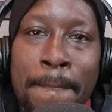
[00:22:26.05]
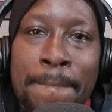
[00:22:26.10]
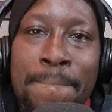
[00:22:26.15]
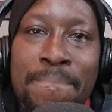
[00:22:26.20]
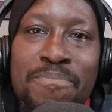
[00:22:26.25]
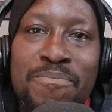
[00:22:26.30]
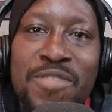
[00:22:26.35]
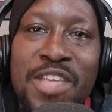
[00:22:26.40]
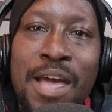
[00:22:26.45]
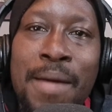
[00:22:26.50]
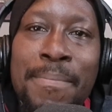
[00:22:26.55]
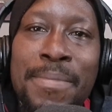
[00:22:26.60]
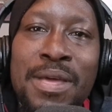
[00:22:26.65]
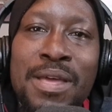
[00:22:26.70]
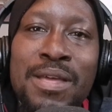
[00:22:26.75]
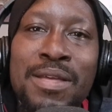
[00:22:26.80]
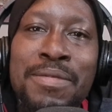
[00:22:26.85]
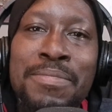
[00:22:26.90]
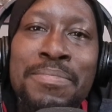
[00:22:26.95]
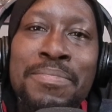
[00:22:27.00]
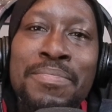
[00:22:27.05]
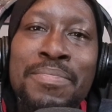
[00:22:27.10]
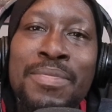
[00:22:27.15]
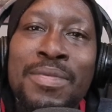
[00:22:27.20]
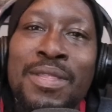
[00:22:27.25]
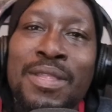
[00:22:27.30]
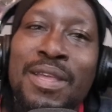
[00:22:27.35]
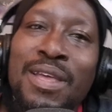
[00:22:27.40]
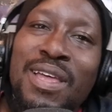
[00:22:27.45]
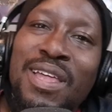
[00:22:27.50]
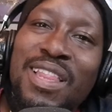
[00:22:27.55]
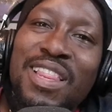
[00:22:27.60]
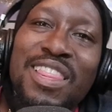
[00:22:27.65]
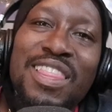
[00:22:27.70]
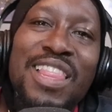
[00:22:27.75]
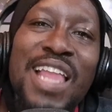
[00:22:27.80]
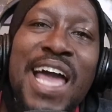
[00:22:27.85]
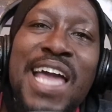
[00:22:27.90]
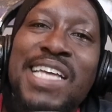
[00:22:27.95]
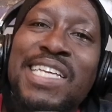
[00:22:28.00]
You know what I mean?
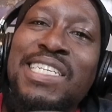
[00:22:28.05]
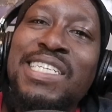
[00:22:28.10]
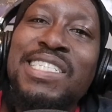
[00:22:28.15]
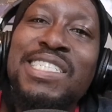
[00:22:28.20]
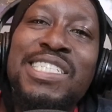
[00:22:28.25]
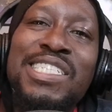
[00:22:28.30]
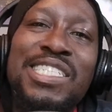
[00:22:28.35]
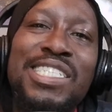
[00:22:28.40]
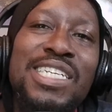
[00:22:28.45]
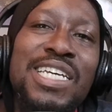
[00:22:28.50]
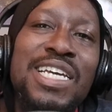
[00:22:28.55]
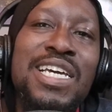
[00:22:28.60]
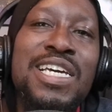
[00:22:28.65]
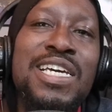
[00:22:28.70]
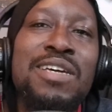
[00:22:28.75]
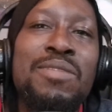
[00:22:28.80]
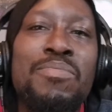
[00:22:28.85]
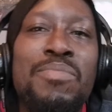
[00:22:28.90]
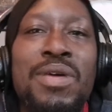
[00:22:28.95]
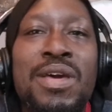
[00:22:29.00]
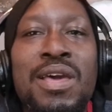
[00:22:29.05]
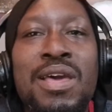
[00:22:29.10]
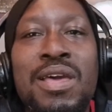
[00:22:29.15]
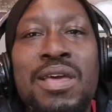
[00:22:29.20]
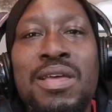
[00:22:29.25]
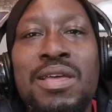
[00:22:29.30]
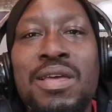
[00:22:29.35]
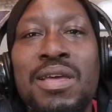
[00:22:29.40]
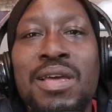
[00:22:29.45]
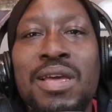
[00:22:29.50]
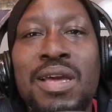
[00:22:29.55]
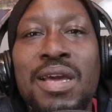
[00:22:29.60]
Like and share, man.